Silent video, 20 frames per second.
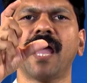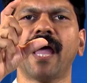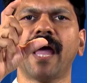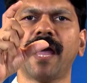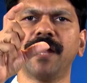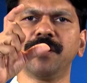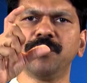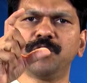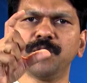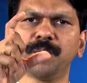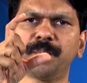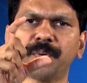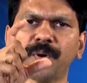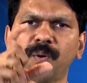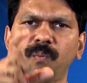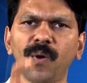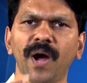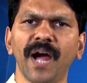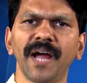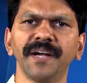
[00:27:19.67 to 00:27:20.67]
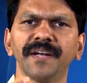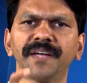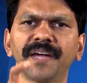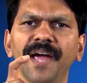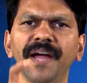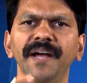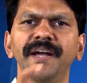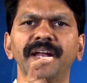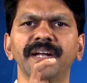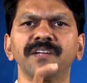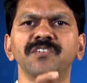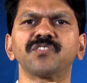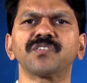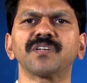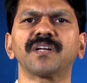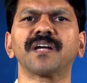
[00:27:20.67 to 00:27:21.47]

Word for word: and to provide guidance